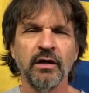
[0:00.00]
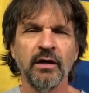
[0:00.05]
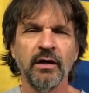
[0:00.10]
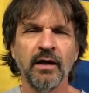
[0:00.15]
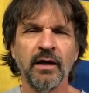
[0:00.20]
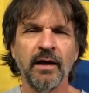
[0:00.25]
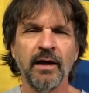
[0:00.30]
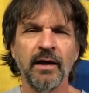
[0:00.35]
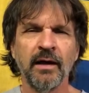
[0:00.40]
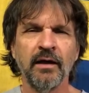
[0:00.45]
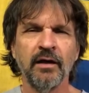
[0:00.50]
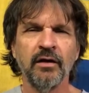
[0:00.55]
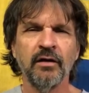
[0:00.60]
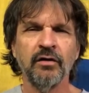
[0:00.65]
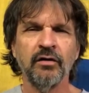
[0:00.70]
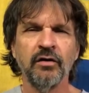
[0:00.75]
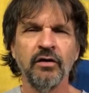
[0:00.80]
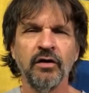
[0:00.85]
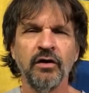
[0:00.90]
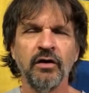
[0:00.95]

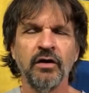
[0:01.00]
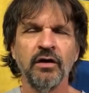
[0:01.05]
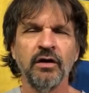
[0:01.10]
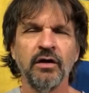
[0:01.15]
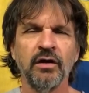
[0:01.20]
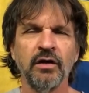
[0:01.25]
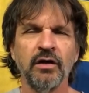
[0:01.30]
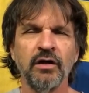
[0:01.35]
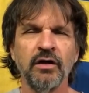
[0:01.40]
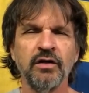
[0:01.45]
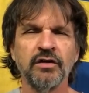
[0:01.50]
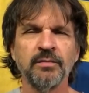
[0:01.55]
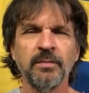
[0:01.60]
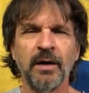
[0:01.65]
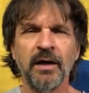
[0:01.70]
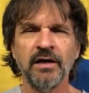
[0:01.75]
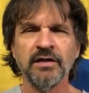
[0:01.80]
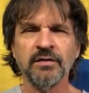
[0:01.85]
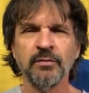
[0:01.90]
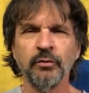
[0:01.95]
and it's
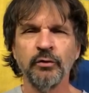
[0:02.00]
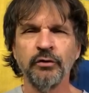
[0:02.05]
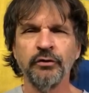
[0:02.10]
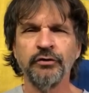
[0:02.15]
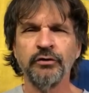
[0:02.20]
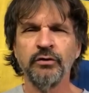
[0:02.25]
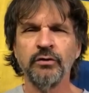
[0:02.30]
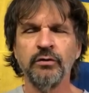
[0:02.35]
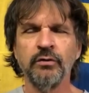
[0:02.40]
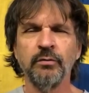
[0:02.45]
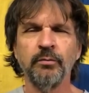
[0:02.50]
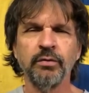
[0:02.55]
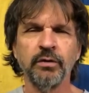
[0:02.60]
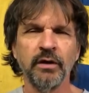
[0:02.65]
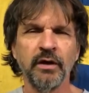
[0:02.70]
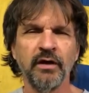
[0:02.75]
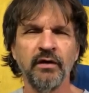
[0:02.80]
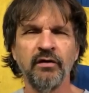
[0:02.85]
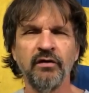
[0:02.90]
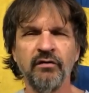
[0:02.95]
possible to
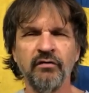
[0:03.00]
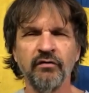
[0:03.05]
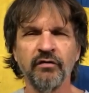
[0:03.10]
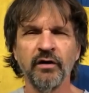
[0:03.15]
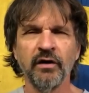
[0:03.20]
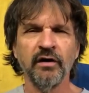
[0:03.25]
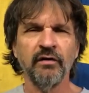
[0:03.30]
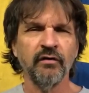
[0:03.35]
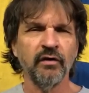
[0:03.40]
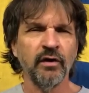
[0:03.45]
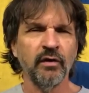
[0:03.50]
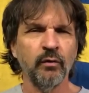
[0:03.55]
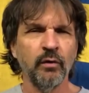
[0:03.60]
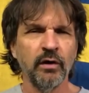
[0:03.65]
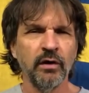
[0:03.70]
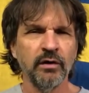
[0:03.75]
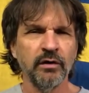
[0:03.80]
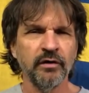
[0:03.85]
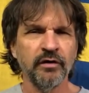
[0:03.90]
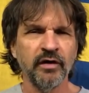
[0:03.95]
play very, very
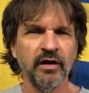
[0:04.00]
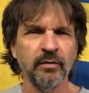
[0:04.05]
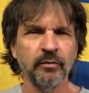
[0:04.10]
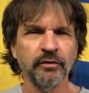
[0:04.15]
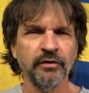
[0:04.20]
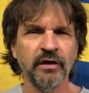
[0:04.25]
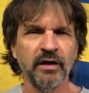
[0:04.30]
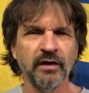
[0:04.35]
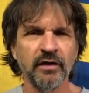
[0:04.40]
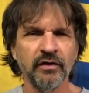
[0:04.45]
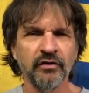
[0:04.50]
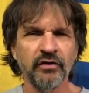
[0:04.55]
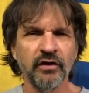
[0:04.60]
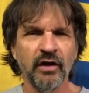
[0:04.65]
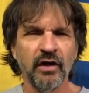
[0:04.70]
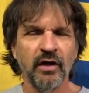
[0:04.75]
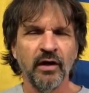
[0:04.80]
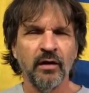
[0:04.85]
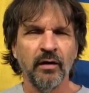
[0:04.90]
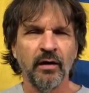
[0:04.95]
well in table tennis
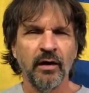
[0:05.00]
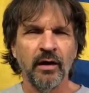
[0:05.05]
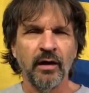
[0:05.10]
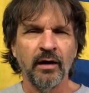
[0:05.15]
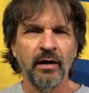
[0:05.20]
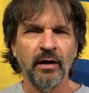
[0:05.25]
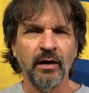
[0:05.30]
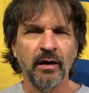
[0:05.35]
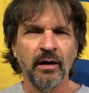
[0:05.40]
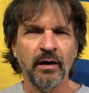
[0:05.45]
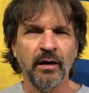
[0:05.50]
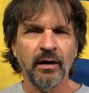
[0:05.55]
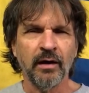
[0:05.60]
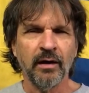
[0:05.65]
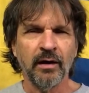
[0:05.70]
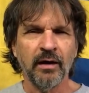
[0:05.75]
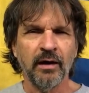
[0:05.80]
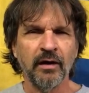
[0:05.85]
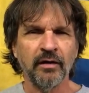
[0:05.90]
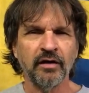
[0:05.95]

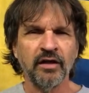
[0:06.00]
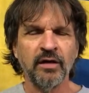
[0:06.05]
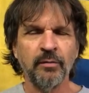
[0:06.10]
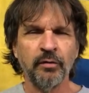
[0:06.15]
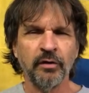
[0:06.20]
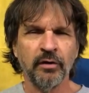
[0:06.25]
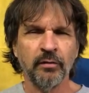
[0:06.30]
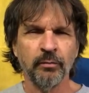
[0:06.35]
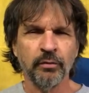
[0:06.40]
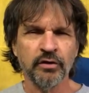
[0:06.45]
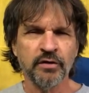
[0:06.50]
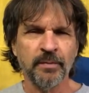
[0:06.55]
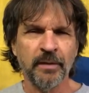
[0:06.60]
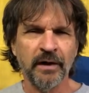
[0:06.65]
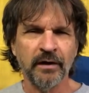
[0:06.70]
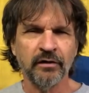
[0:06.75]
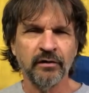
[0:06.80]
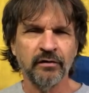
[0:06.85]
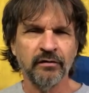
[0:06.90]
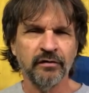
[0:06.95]
and keep it in
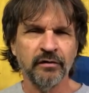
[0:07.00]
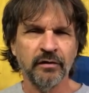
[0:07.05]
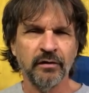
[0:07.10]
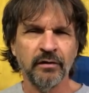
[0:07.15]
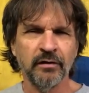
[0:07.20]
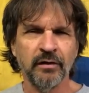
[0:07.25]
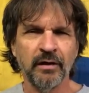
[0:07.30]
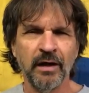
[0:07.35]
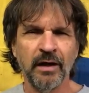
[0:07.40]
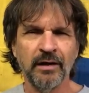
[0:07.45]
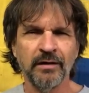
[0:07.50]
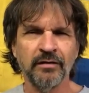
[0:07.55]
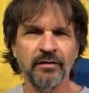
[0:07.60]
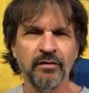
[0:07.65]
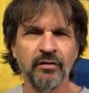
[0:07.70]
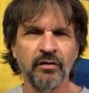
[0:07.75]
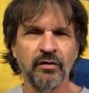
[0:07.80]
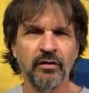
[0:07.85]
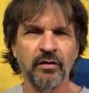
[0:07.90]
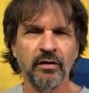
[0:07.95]
perspective, not
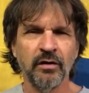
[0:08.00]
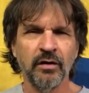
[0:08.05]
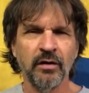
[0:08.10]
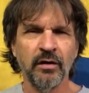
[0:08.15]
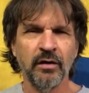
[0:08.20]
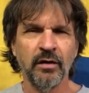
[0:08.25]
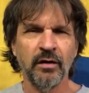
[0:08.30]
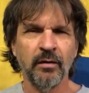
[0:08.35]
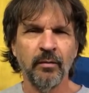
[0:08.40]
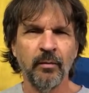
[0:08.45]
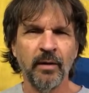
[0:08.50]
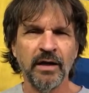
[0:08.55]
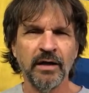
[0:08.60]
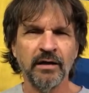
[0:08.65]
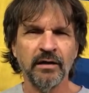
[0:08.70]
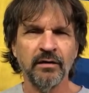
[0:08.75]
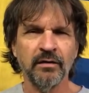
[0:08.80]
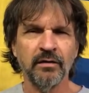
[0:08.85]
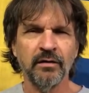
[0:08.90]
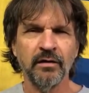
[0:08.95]
make
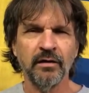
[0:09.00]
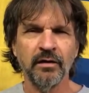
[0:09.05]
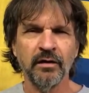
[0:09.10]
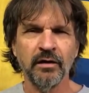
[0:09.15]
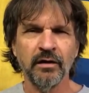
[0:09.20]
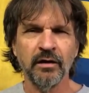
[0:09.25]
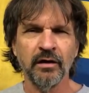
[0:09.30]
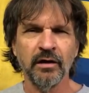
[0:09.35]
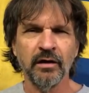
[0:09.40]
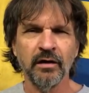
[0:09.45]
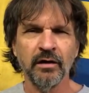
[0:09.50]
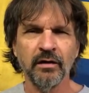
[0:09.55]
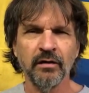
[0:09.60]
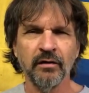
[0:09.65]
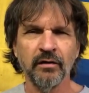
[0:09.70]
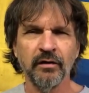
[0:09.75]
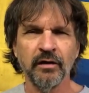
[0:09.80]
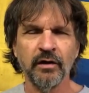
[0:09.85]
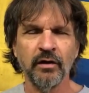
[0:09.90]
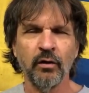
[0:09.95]
it
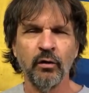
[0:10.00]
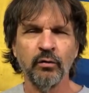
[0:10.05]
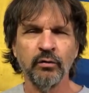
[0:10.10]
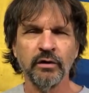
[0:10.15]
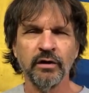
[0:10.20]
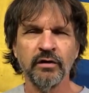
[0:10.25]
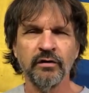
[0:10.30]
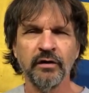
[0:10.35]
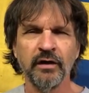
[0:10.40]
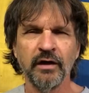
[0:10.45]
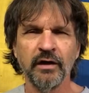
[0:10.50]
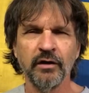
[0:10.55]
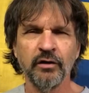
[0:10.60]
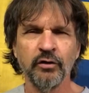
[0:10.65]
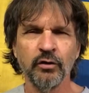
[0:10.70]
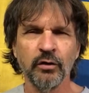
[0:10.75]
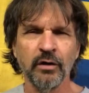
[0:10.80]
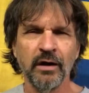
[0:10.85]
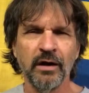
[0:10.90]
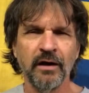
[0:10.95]
the only thing in
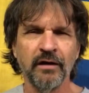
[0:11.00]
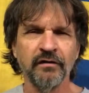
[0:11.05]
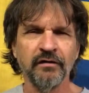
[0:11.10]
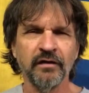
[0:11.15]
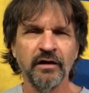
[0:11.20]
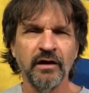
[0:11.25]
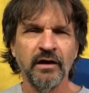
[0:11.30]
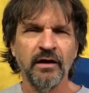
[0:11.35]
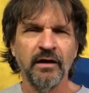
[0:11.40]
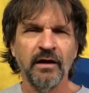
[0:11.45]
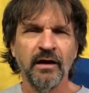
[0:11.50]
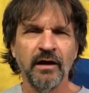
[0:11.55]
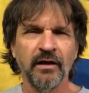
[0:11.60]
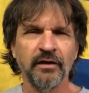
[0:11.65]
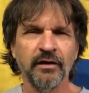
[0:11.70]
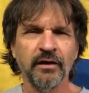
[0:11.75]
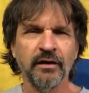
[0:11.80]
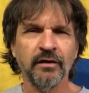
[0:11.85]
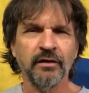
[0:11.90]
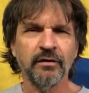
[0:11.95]
your life. I
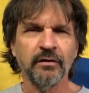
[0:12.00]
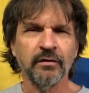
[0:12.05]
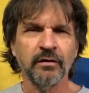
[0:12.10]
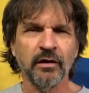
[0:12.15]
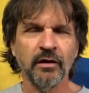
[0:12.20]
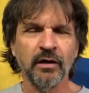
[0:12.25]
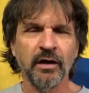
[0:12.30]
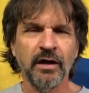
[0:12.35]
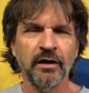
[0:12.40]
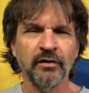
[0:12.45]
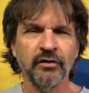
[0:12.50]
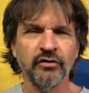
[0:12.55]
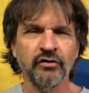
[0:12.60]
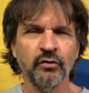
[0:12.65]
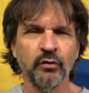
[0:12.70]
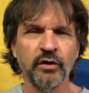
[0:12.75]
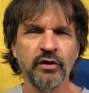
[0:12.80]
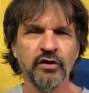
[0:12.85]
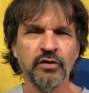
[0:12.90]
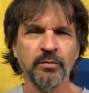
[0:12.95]
think a lot of the
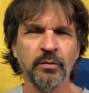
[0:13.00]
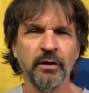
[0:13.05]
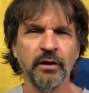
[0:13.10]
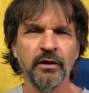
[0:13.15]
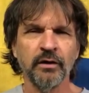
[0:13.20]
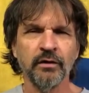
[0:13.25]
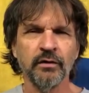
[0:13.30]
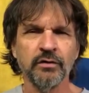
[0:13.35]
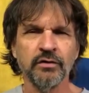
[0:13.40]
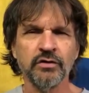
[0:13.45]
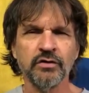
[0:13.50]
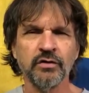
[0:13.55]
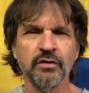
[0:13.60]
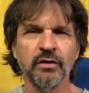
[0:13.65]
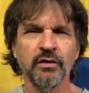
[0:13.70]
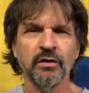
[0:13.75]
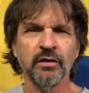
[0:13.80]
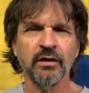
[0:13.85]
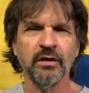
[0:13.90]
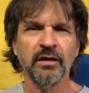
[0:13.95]
Swedish players
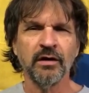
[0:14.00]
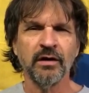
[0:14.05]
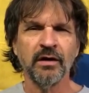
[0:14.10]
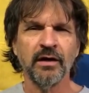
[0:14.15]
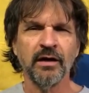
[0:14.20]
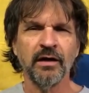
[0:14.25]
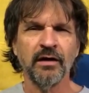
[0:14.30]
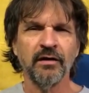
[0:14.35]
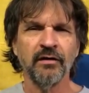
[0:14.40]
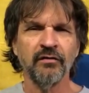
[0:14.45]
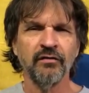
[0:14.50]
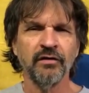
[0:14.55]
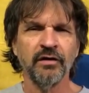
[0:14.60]
had